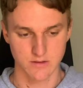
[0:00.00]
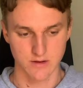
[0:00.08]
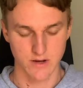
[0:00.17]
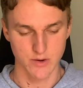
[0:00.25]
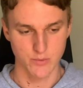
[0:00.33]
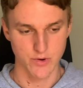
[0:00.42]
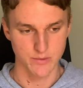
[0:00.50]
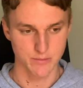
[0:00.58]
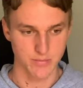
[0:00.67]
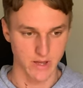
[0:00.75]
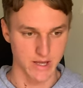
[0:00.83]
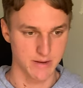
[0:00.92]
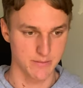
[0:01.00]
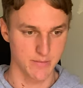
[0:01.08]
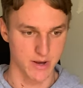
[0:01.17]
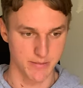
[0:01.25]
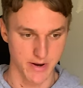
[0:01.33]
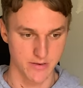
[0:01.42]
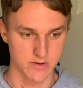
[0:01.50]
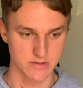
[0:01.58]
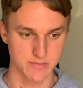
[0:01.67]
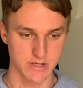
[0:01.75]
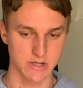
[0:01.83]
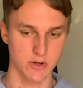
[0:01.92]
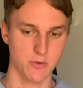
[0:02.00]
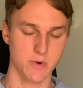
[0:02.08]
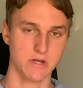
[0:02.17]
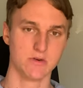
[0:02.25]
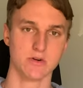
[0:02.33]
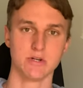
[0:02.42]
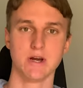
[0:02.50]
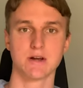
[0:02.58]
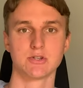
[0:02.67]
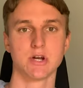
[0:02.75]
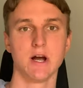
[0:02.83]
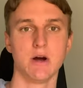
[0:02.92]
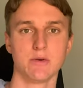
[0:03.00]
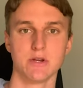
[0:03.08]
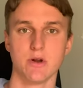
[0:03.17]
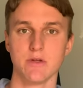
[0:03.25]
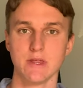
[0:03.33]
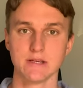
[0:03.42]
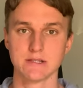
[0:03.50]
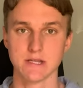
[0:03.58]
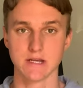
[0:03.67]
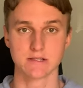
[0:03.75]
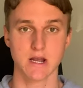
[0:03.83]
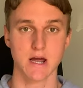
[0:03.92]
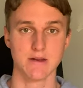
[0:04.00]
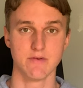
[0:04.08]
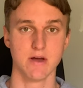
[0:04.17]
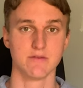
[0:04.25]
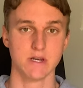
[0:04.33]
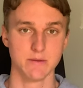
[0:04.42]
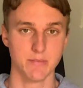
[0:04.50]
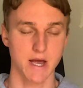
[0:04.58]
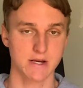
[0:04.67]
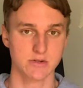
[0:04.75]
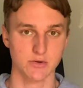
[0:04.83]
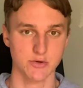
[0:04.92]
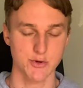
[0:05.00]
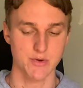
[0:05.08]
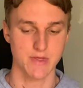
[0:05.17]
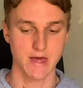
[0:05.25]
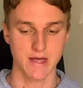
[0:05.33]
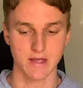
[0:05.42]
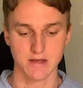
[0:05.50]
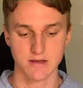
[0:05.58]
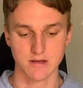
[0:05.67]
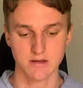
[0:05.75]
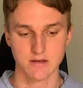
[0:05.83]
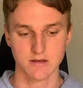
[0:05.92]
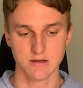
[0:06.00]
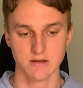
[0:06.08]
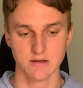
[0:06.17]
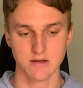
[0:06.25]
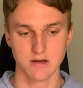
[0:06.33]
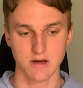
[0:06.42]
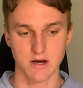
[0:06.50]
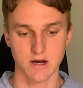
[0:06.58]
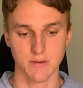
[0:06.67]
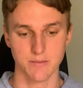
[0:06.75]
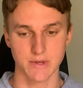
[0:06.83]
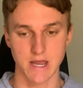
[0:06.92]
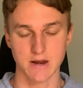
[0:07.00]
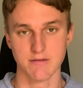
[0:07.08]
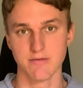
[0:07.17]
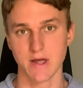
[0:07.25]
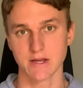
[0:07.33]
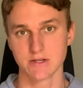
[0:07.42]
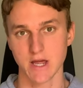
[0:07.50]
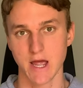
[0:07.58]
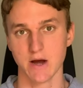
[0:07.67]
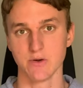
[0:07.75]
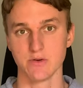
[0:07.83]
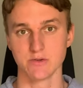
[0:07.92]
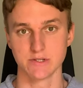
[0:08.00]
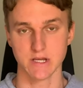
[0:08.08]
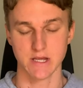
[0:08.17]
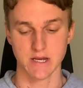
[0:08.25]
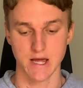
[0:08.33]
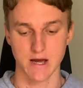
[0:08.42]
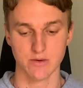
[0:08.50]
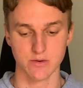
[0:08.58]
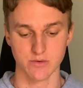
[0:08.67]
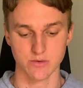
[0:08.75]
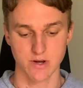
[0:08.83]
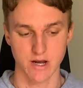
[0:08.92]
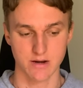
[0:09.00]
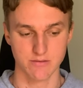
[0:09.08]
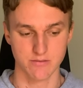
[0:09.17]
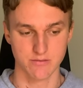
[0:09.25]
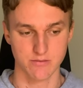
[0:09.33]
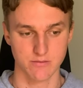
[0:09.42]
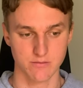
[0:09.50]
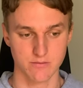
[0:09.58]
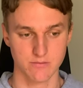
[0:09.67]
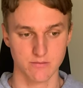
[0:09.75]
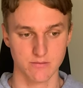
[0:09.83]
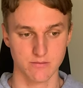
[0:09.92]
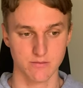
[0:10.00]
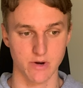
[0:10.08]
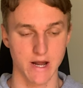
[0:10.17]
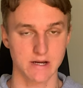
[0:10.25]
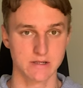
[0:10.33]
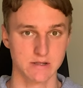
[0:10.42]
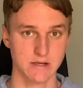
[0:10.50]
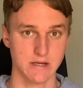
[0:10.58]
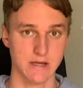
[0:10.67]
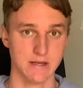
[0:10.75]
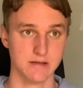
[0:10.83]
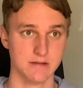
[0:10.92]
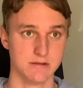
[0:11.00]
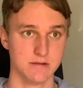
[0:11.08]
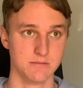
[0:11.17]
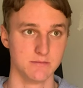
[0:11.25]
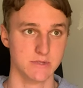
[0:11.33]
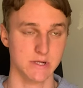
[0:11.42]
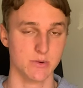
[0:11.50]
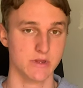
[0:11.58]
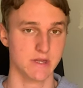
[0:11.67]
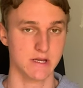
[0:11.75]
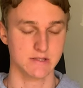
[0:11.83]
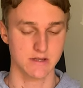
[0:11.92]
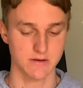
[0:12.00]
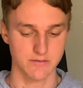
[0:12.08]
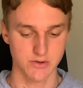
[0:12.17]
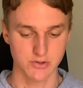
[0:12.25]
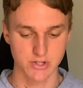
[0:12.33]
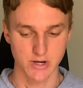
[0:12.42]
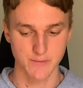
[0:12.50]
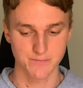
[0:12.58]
I don't want to blame my parents, but you know, when you're a young child, you know, these things kind of have an impact on you, and they can affect how you see and how you kind of react and deal with things in the future.